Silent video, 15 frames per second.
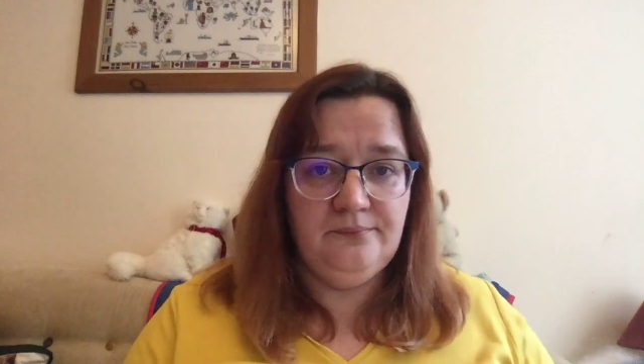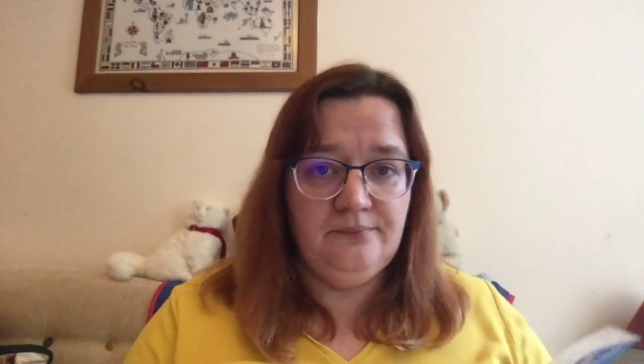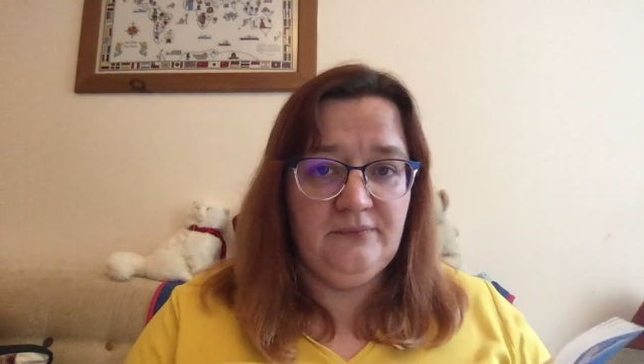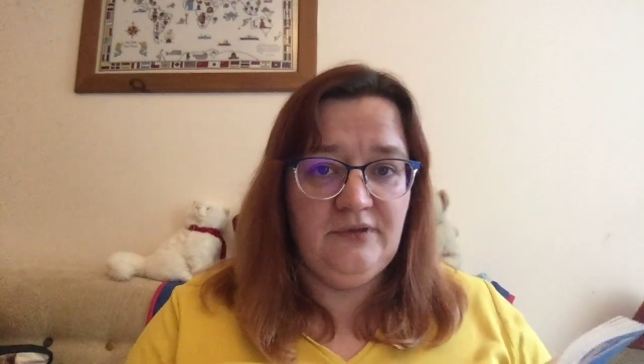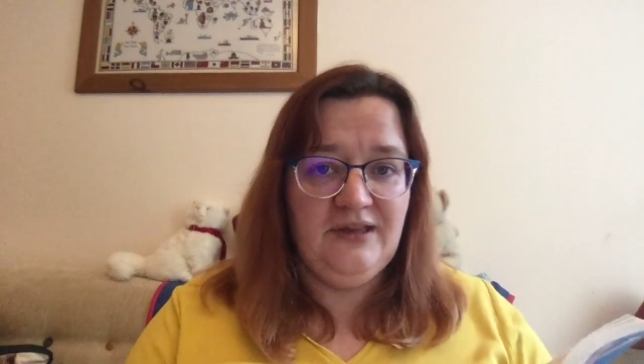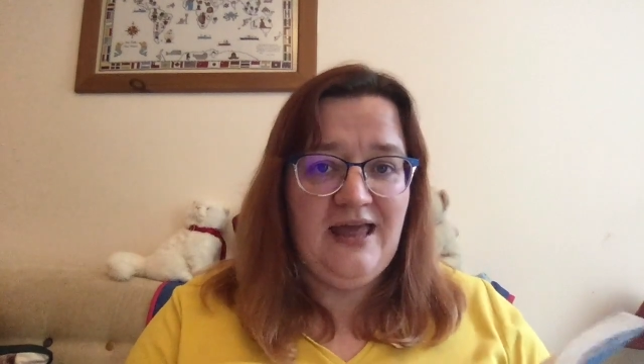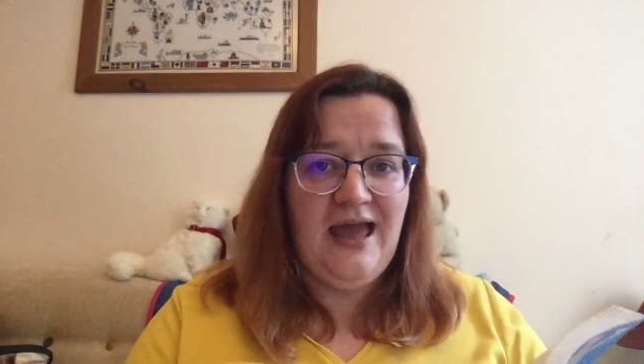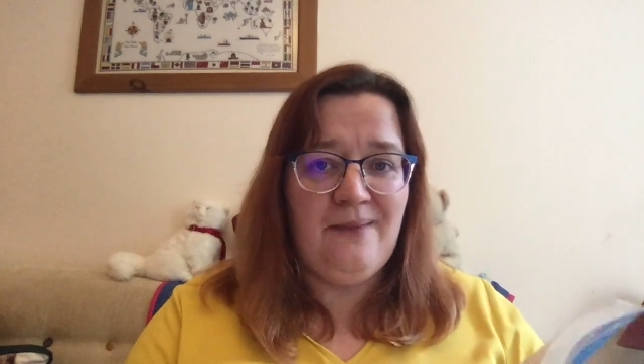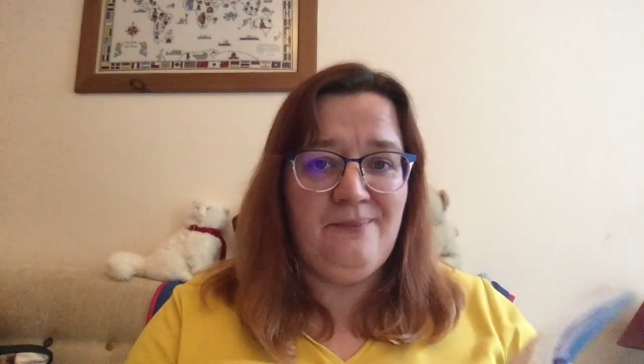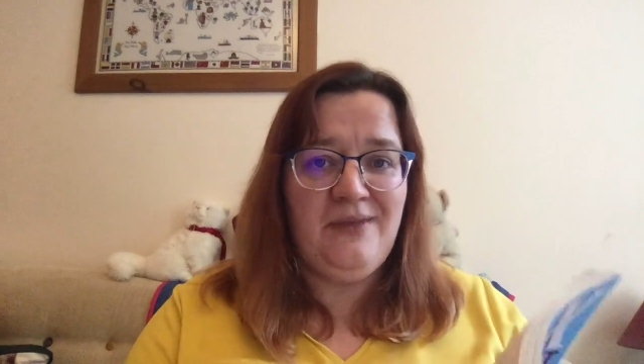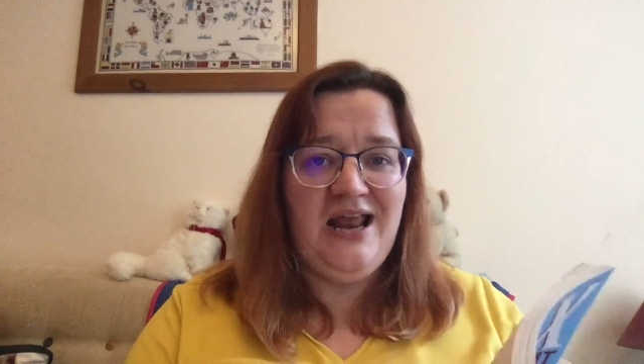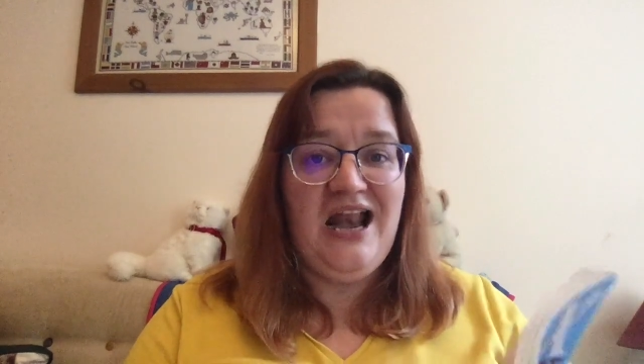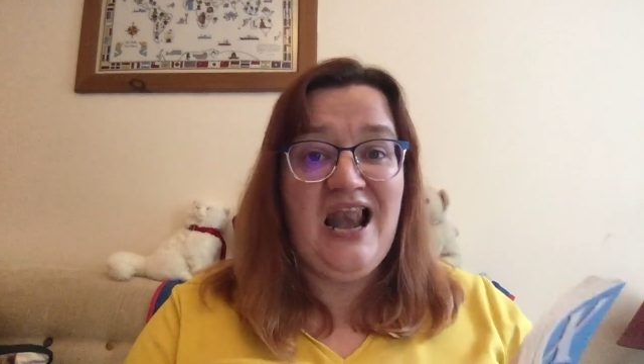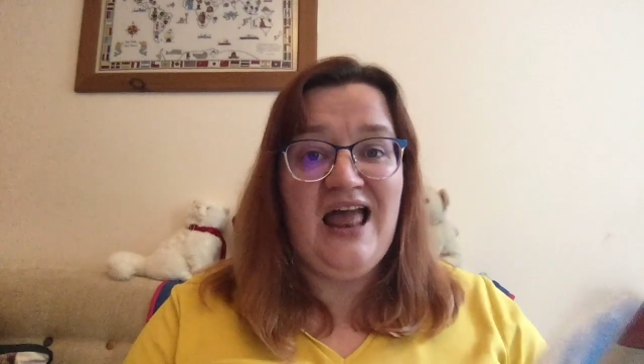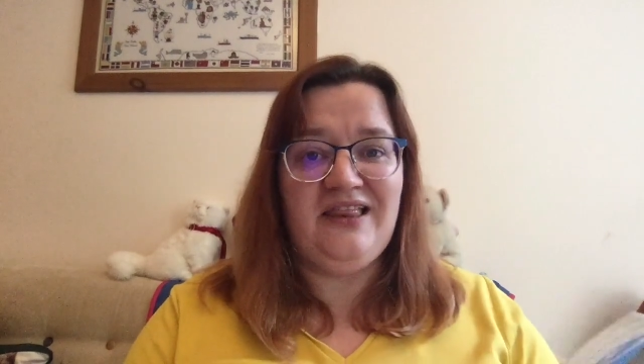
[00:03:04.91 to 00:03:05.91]
Madame
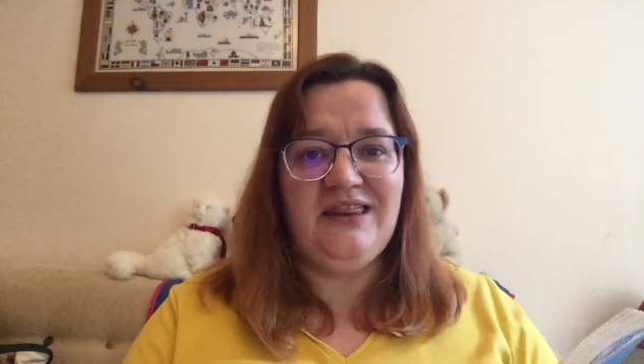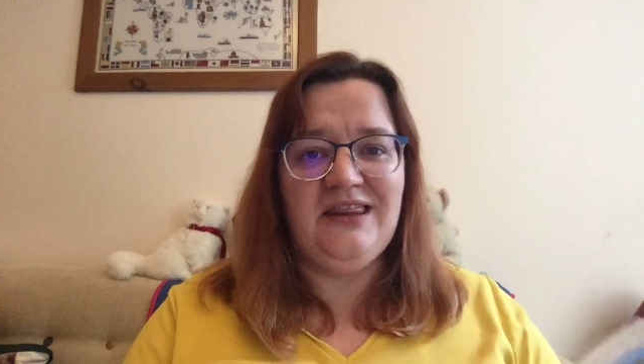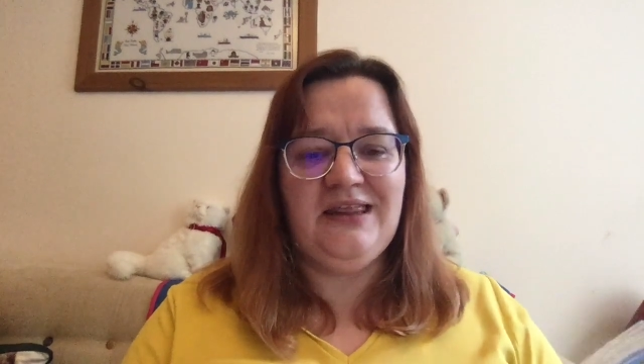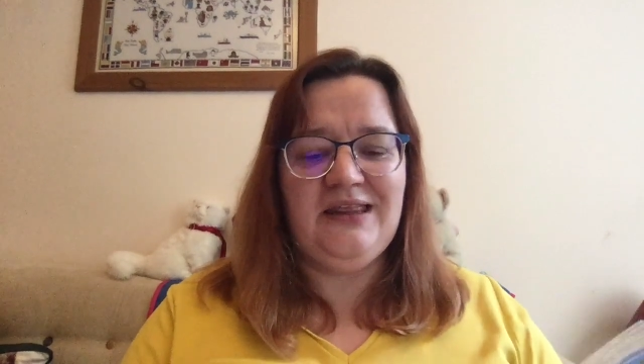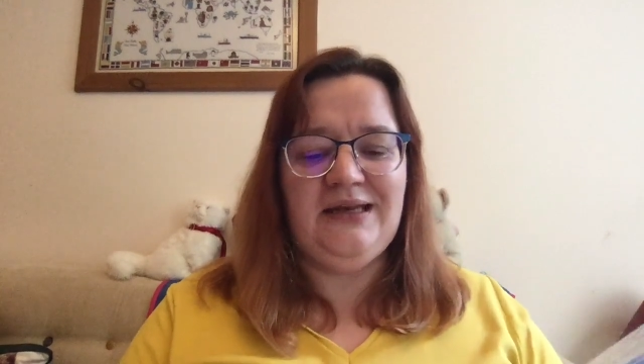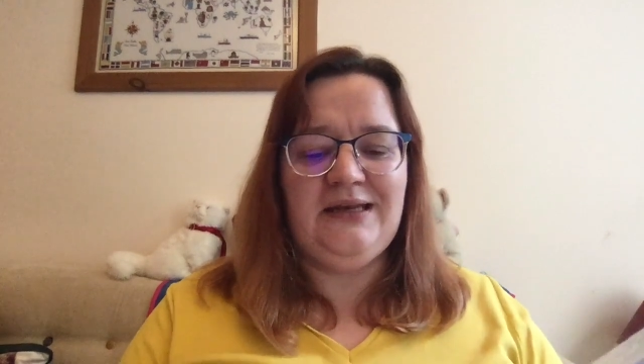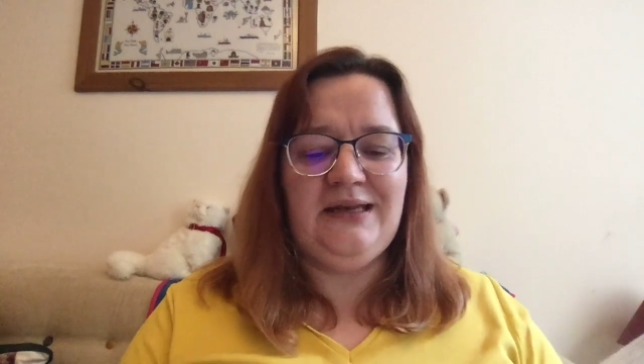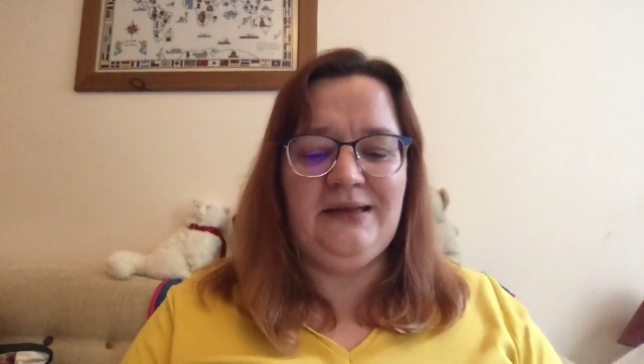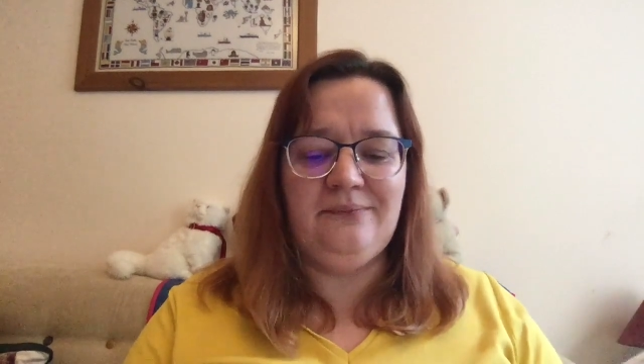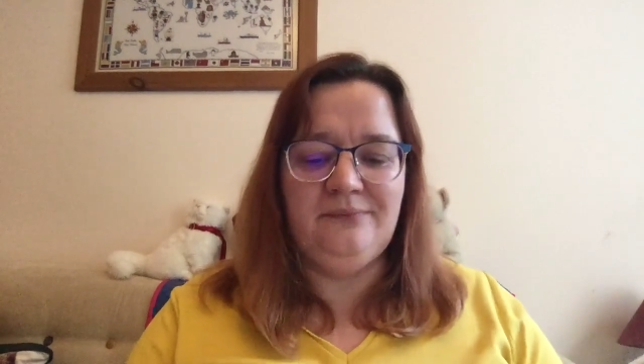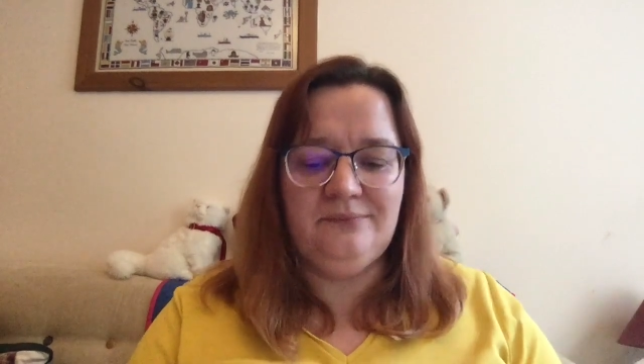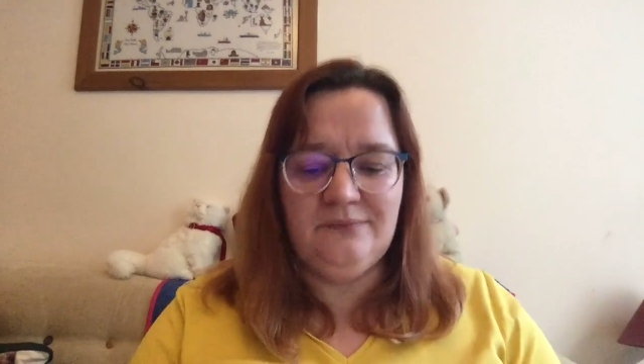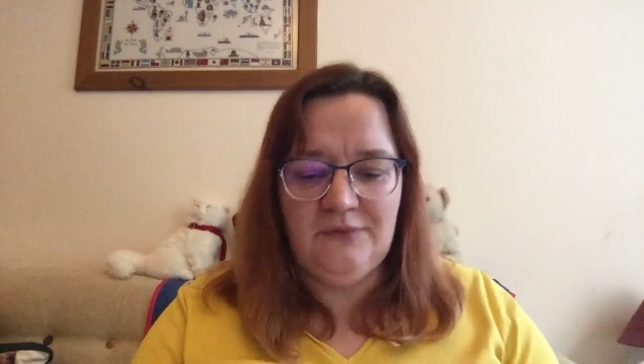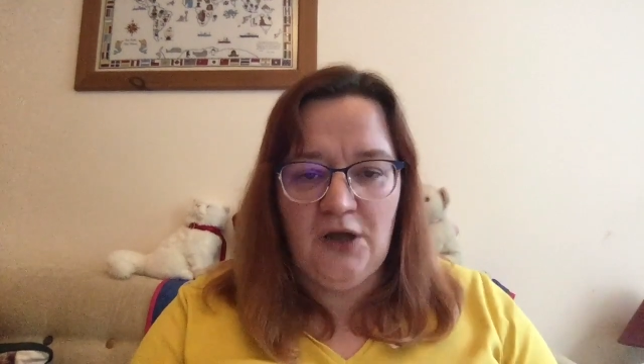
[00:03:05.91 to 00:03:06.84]
glanced at him